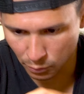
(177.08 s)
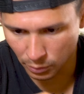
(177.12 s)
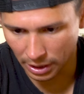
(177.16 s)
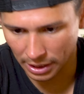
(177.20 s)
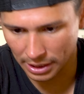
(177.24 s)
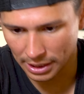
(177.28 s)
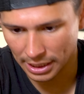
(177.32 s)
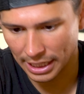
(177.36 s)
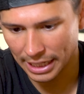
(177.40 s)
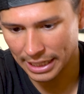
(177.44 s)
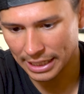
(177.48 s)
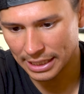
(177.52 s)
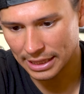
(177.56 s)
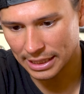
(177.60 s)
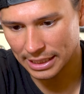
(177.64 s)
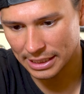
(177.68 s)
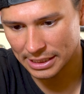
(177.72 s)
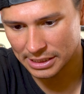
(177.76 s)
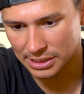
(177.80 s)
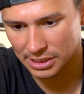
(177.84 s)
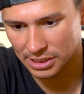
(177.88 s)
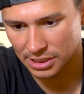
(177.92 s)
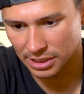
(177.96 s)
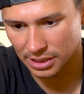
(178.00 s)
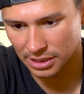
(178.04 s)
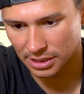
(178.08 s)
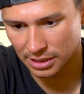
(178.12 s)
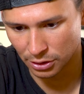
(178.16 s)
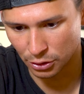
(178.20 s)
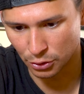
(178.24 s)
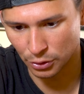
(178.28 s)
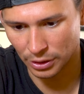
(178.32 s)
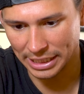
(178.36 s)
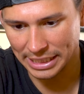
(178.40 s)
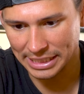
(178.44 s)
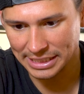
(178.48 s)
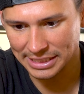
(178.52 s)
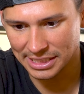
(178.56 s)
Where like these
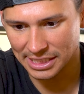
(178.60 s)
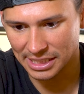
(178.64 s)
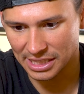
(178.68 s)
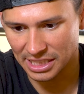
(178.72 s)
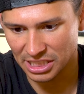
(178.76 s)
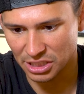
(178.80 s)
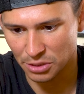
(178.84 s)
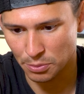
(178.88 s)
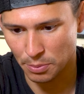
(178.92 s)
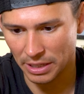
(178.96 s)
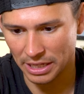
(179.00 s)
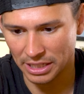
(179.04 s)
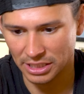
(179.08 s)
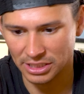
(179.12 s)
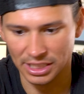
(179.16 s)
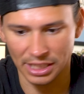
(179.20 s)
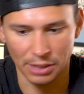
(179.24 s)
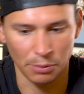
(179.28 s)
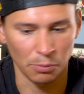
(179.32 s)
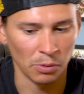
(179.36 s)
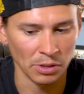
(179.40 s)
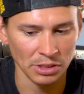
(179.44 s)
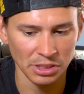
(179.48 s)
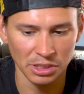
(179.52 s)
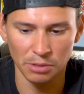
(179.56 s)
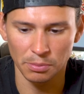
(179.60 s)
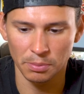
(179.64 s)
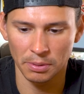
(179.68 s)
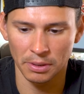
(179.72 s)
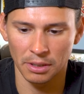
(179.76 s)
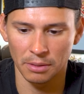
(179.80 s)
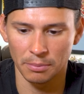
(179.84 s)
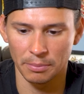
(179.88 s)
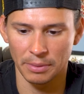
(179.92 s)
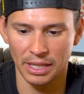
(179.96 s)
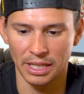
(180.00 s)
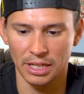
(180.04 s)
greens and these pinks, like once you put them